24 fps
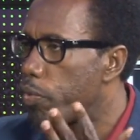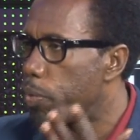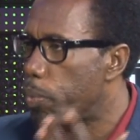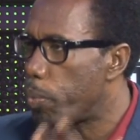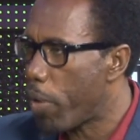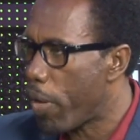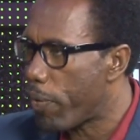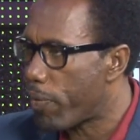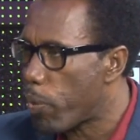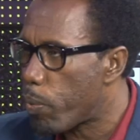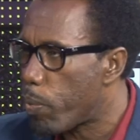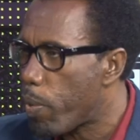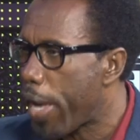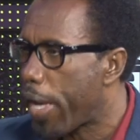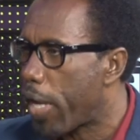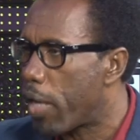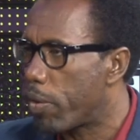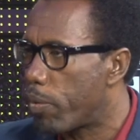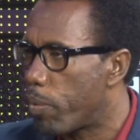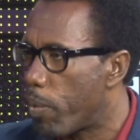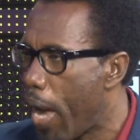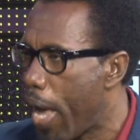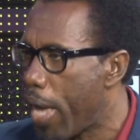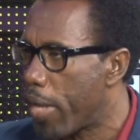We have a
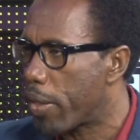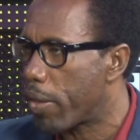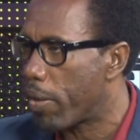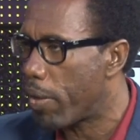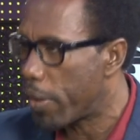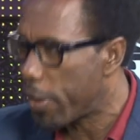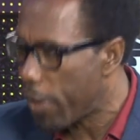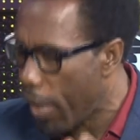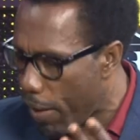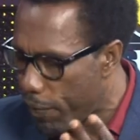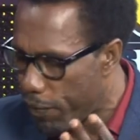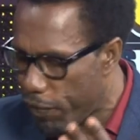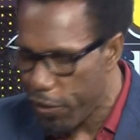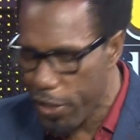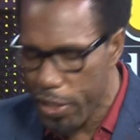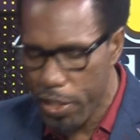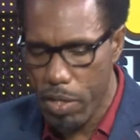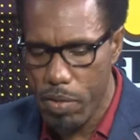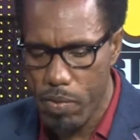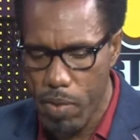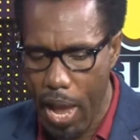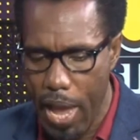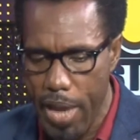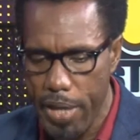record right now, a
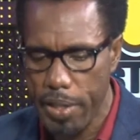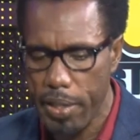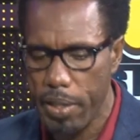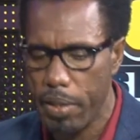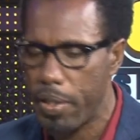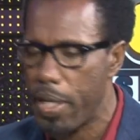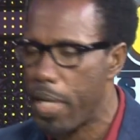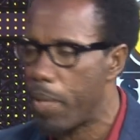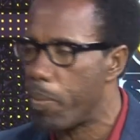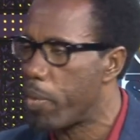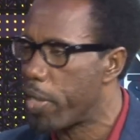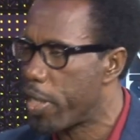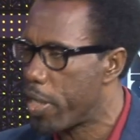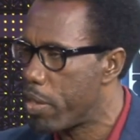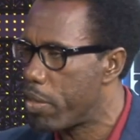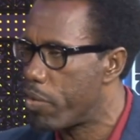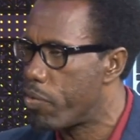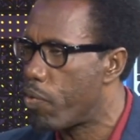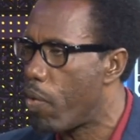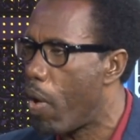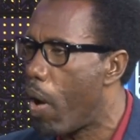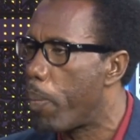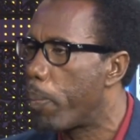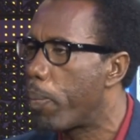video right now that we can
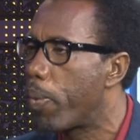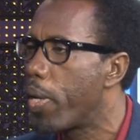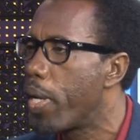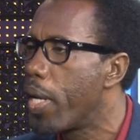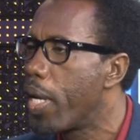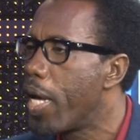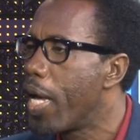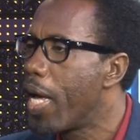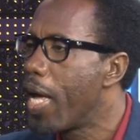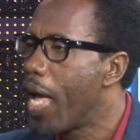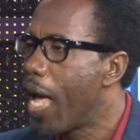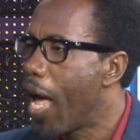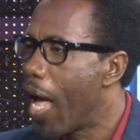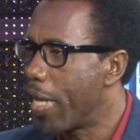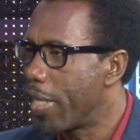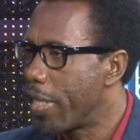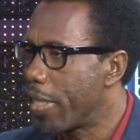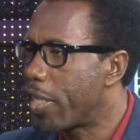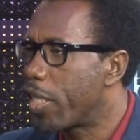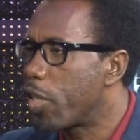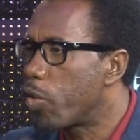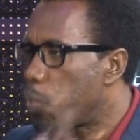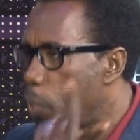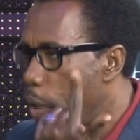drop. And
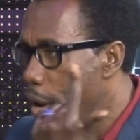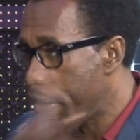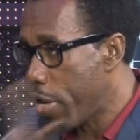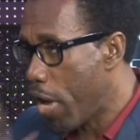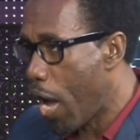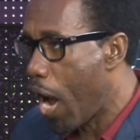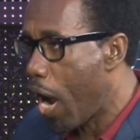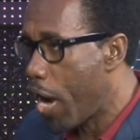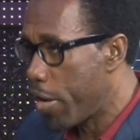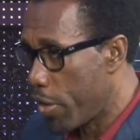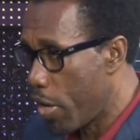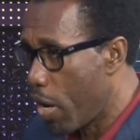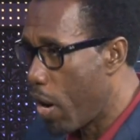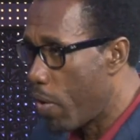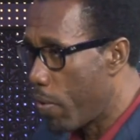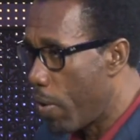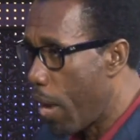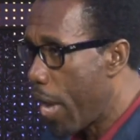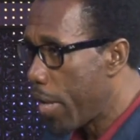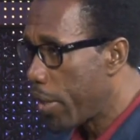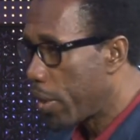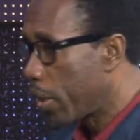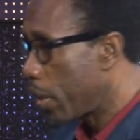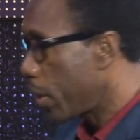this is where you are now,
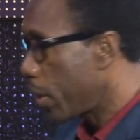right?